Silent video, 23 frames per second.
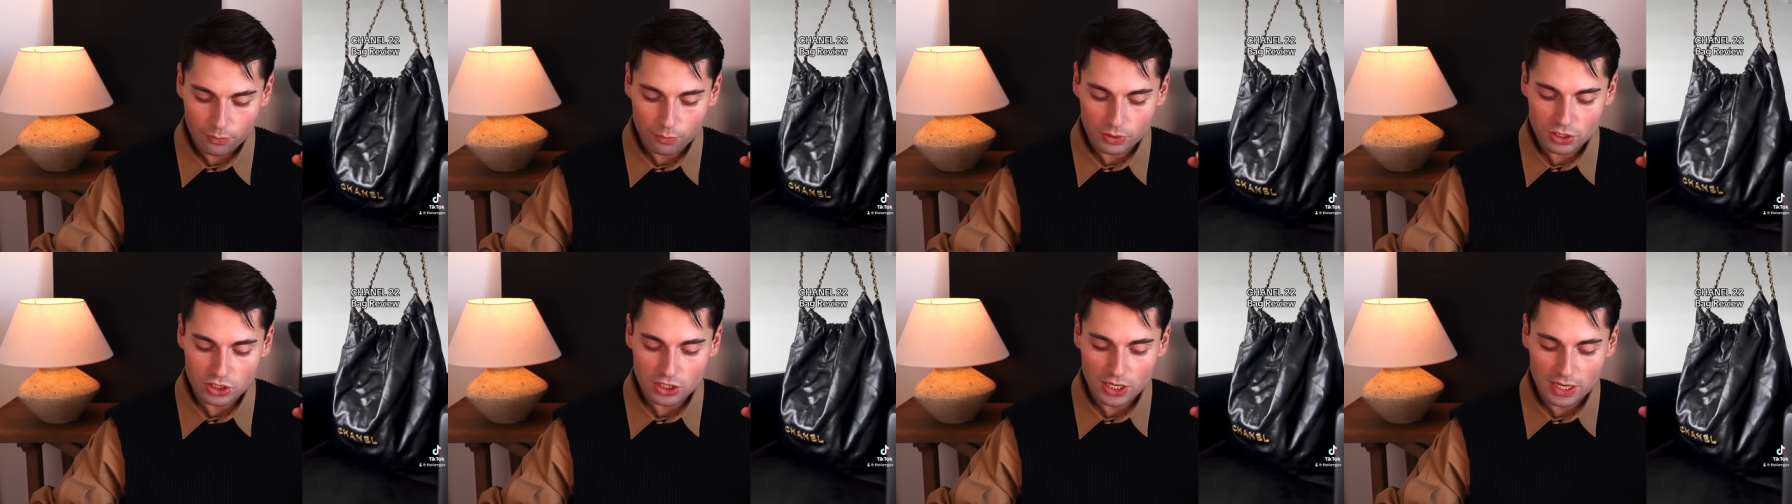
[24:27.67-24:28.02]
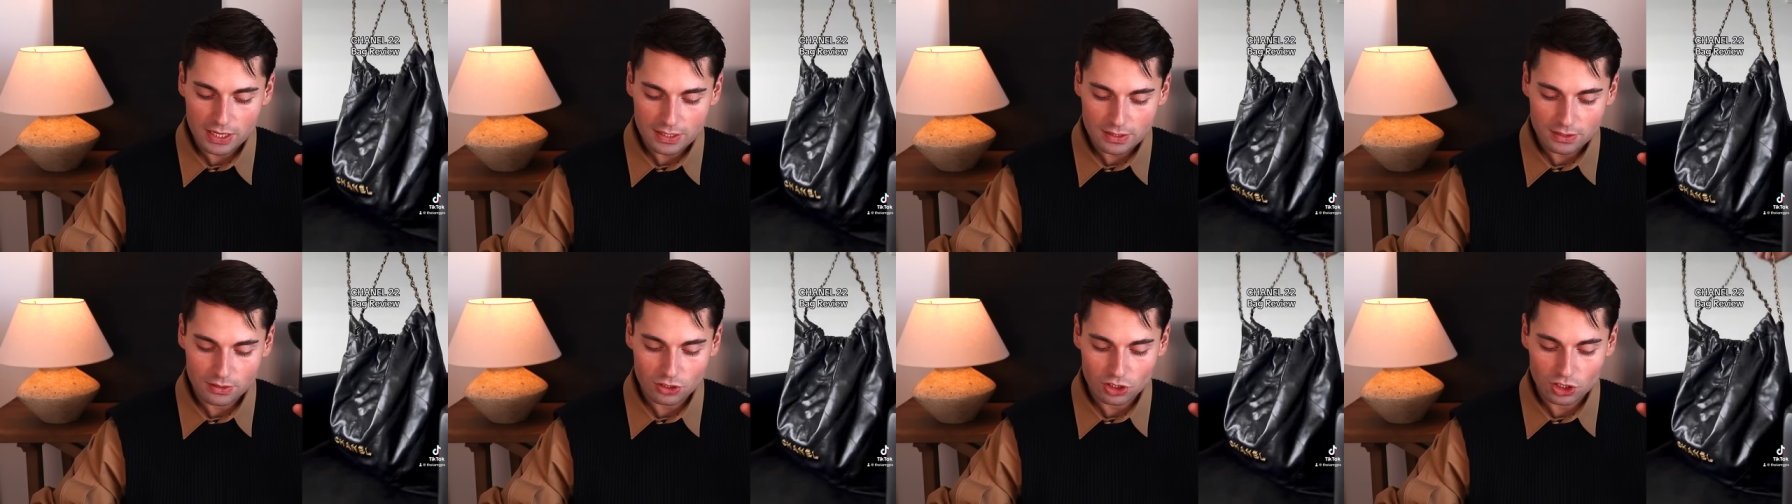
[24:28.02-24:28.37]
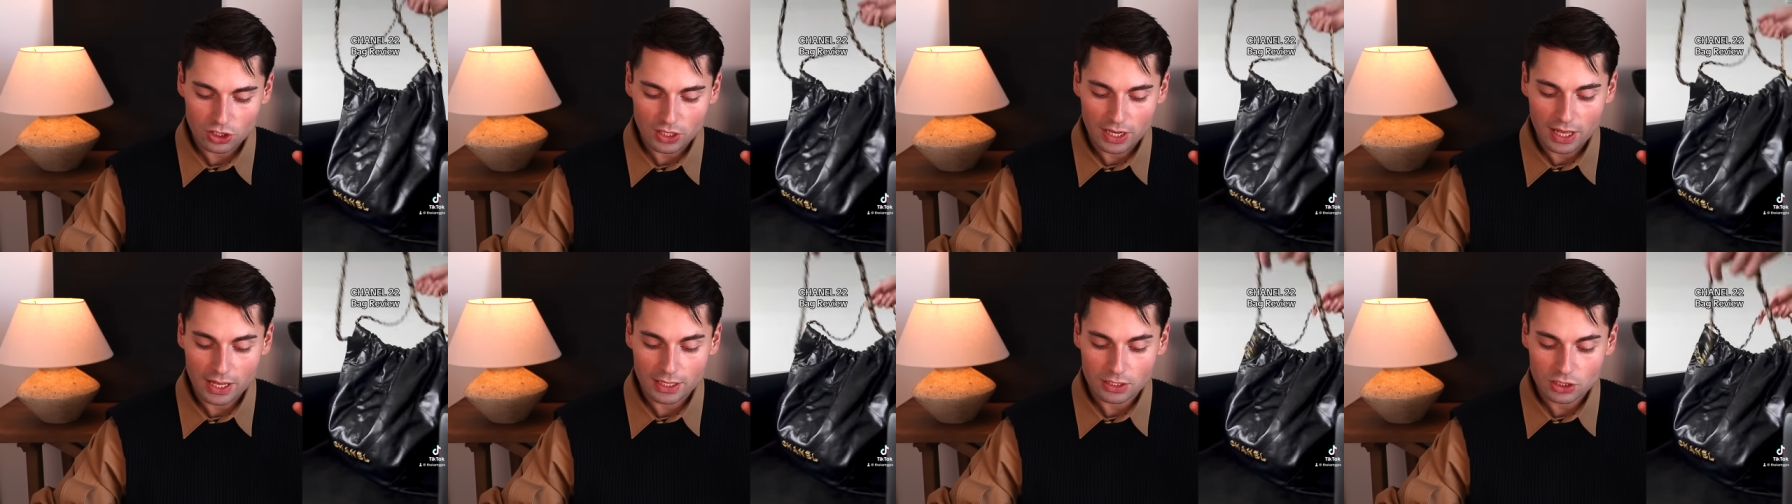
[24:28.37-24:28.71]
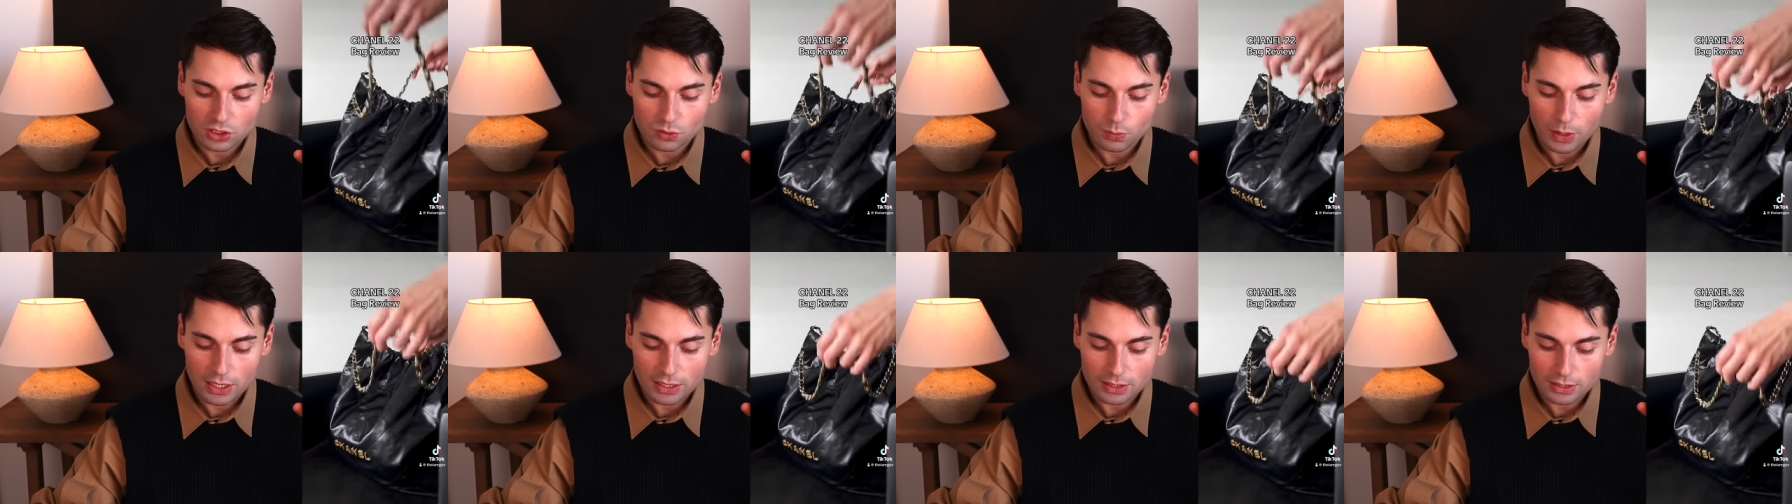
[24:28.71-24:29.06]
which is the Chanel
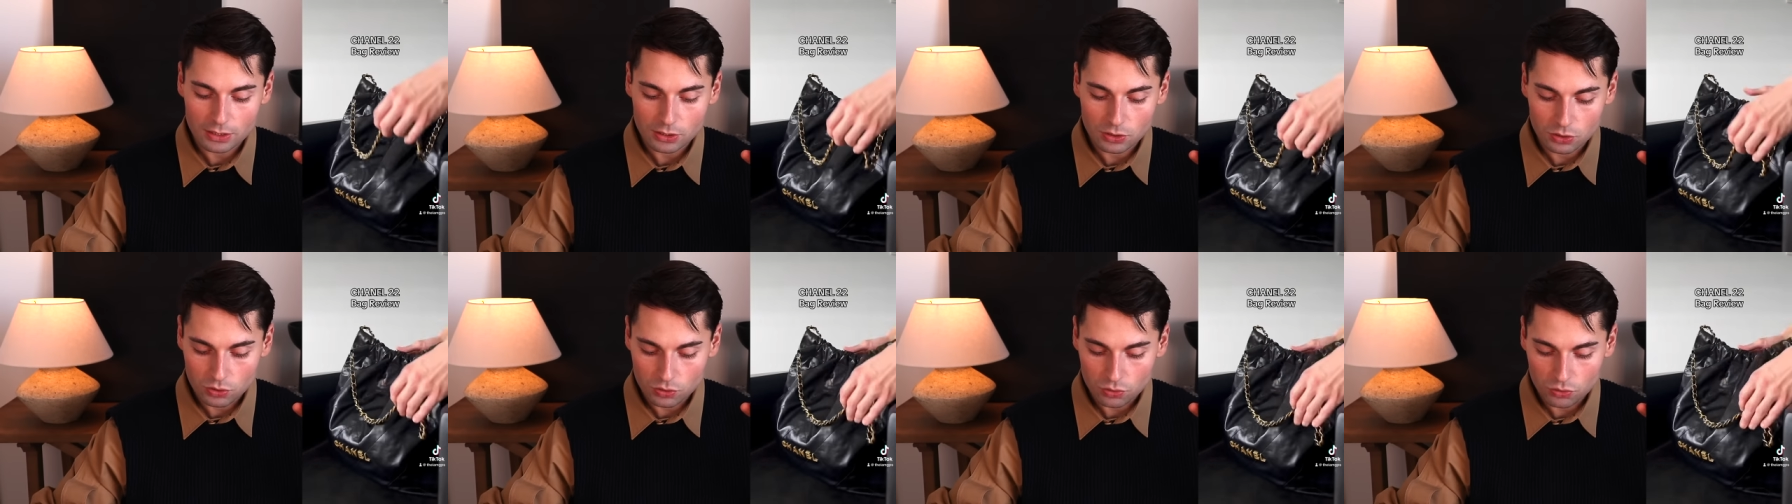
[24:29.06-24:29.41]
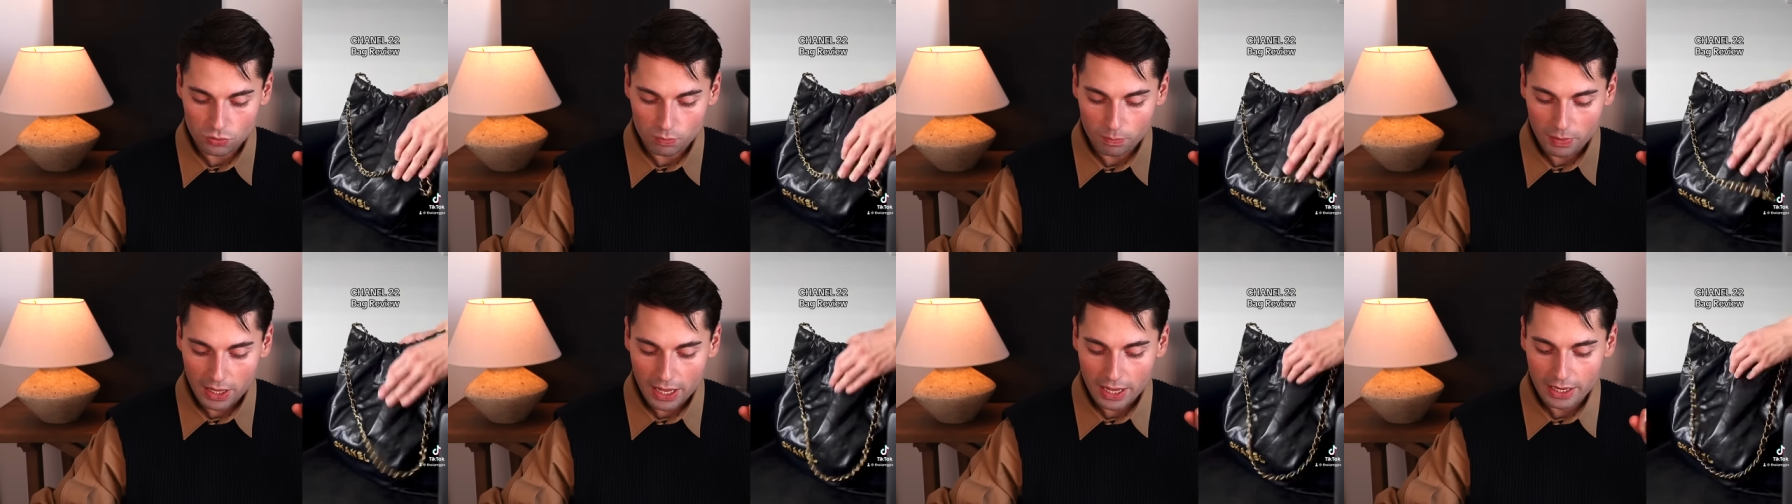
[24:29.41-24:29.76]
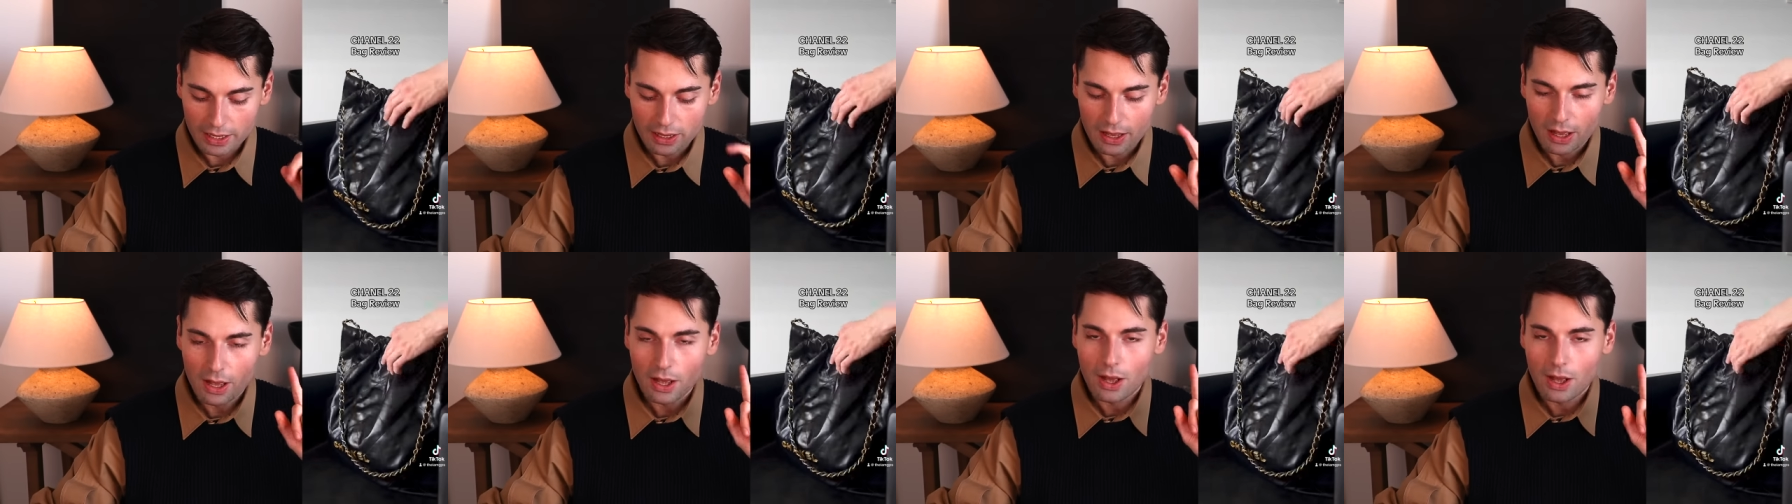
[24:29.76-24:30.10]
22 bag,